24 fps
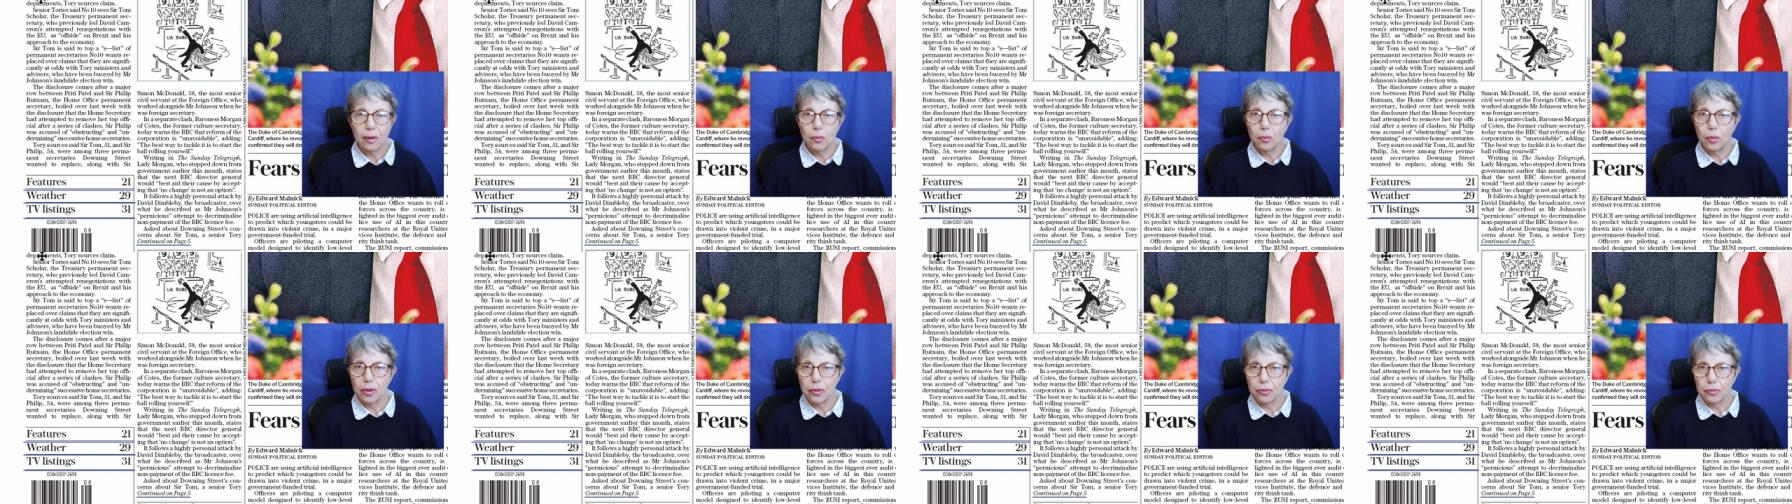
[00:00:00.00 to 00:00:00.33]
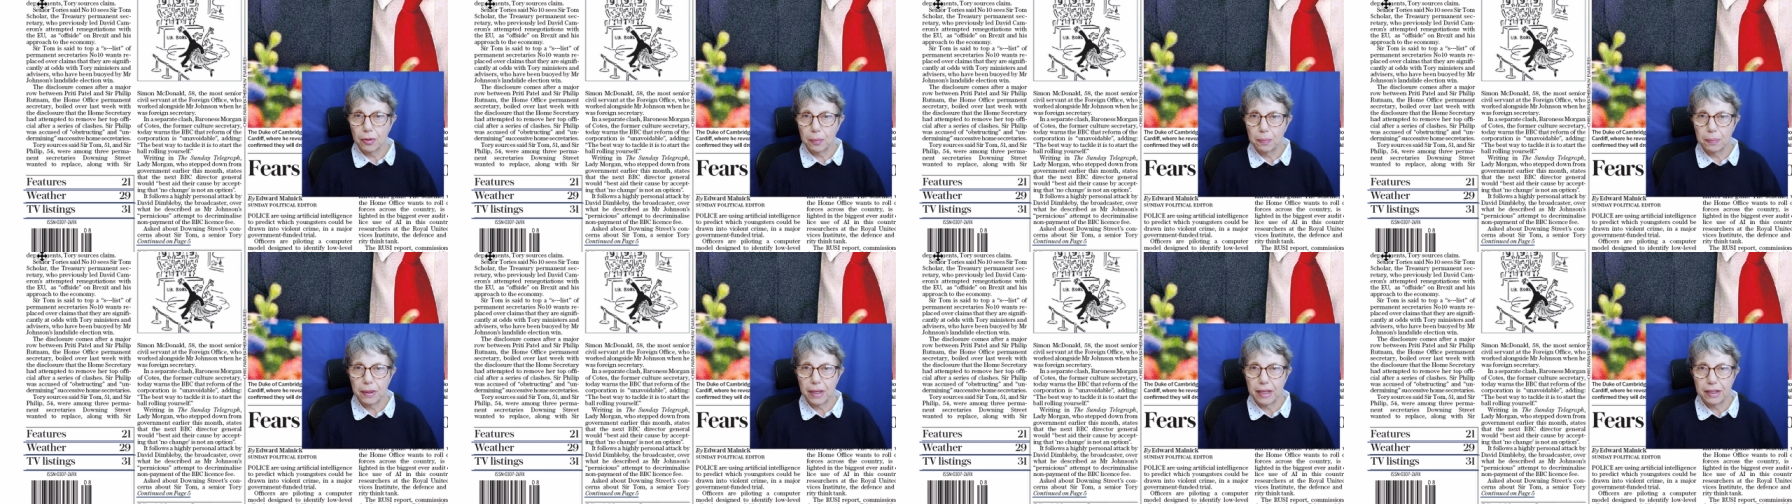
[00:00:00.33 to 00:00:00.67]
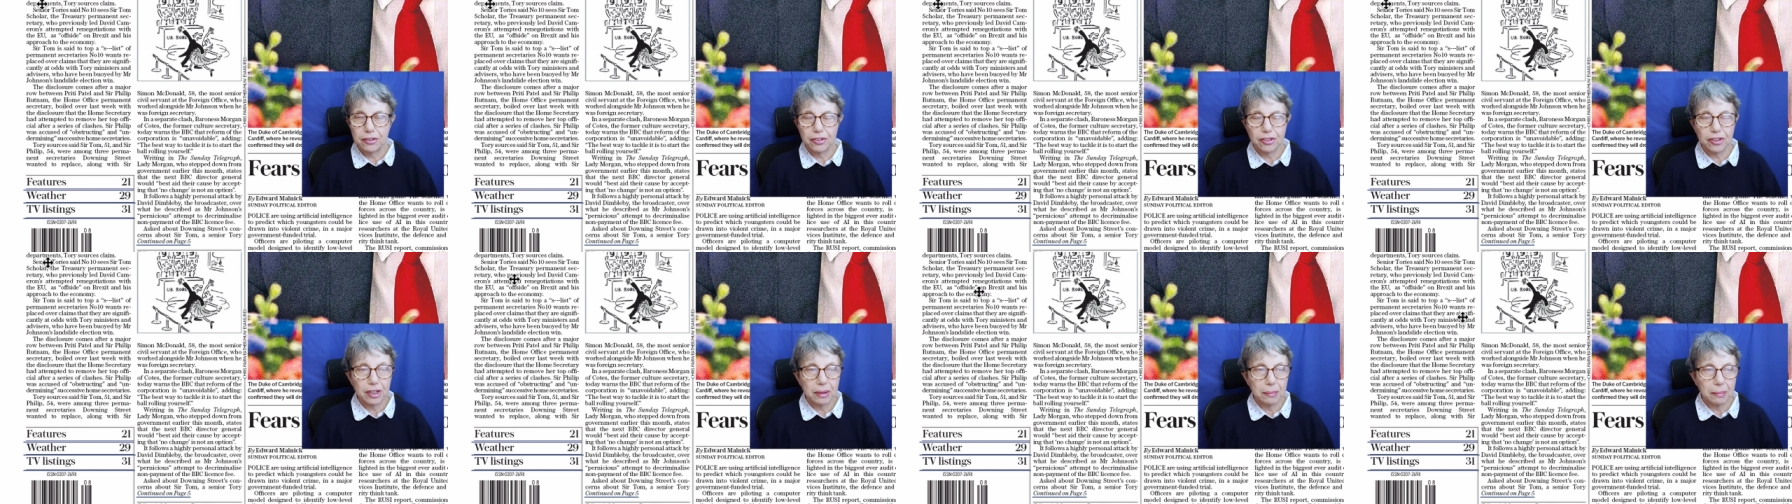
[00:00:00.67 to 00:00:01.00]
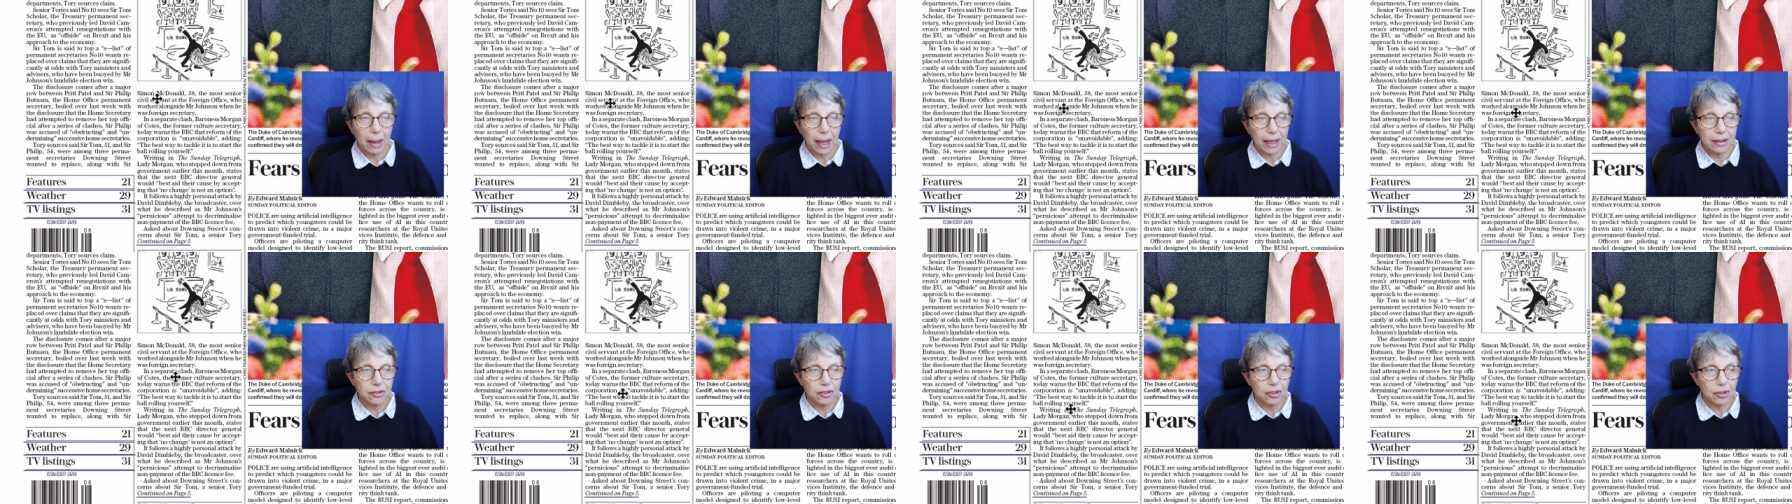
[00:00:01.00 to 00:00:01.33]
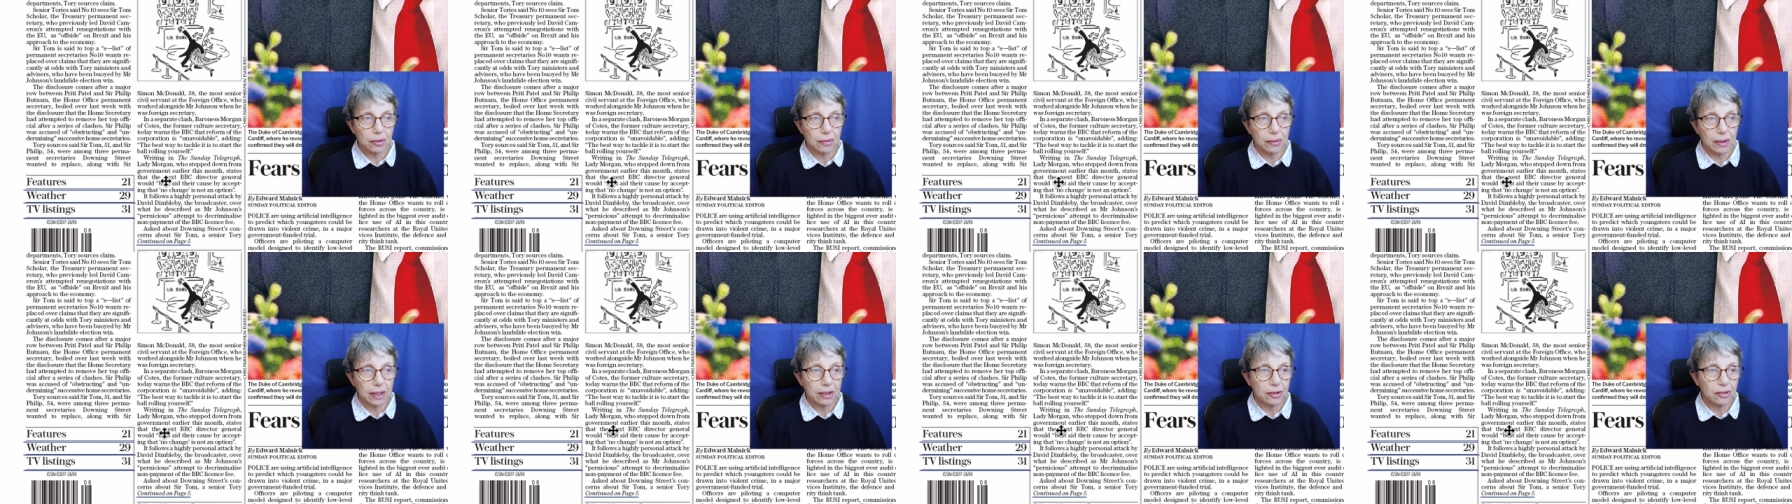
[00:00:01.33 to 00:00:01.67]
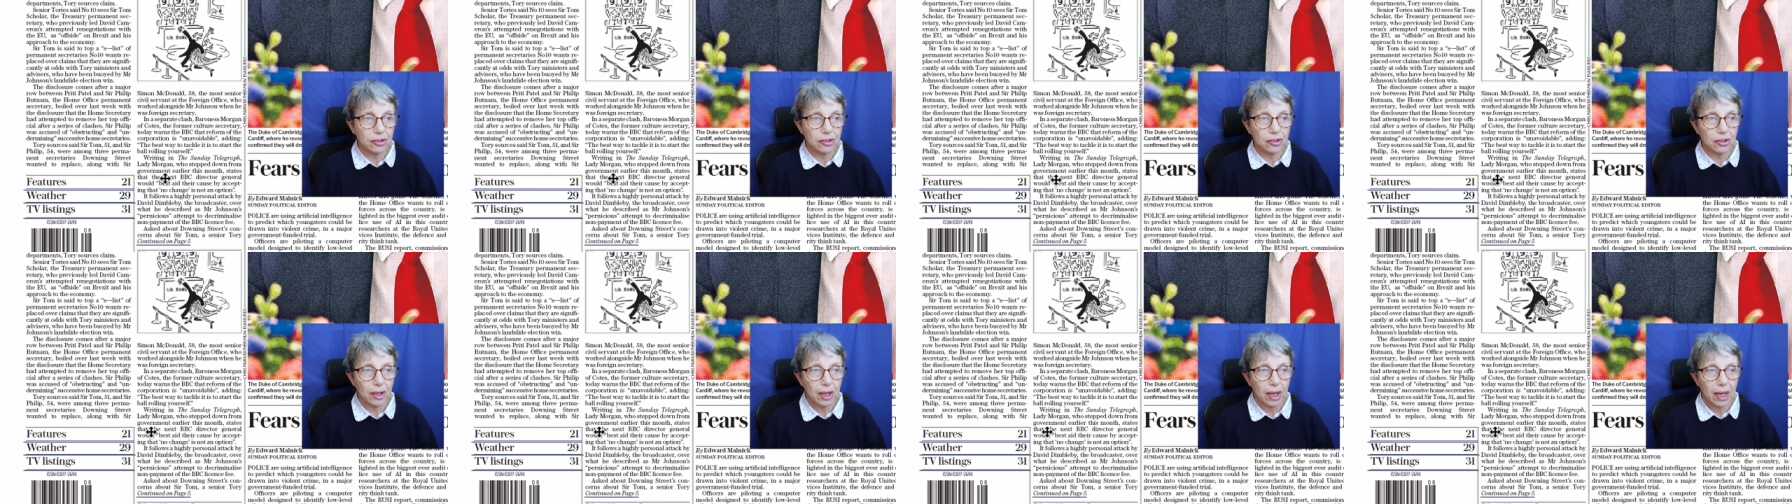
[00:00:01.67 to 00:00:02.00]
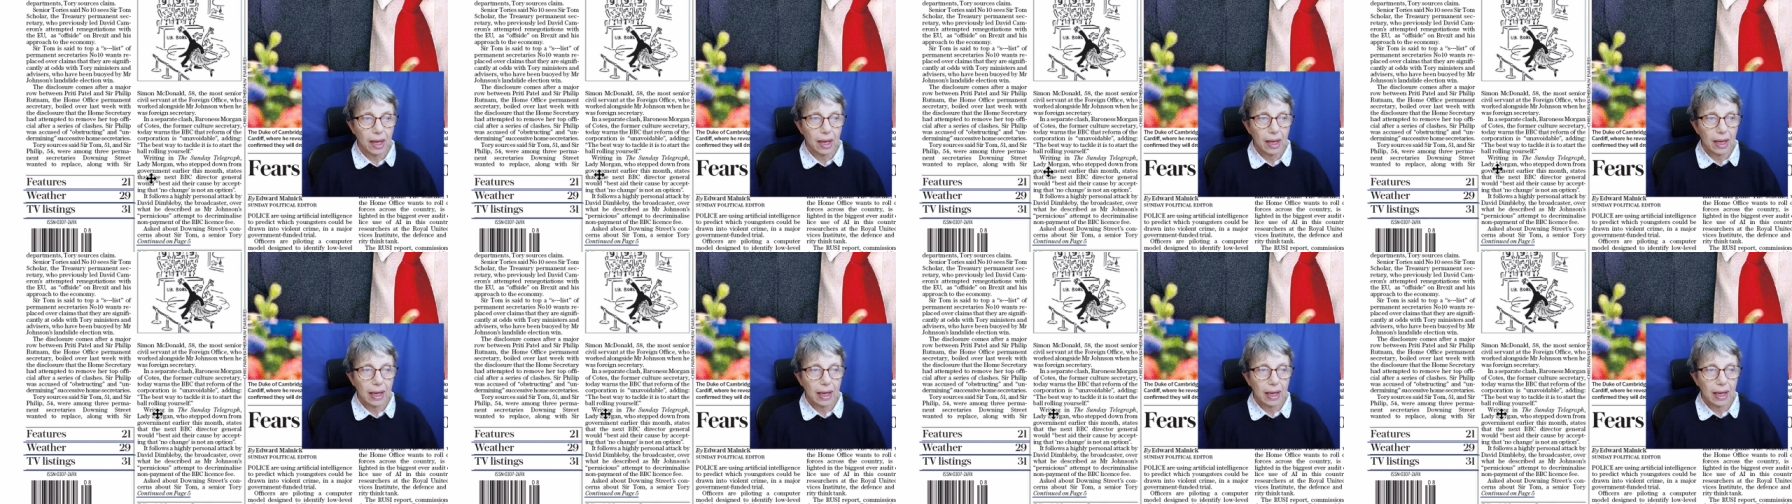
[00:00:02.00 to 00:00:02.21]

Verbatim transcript: with replacing mandarins,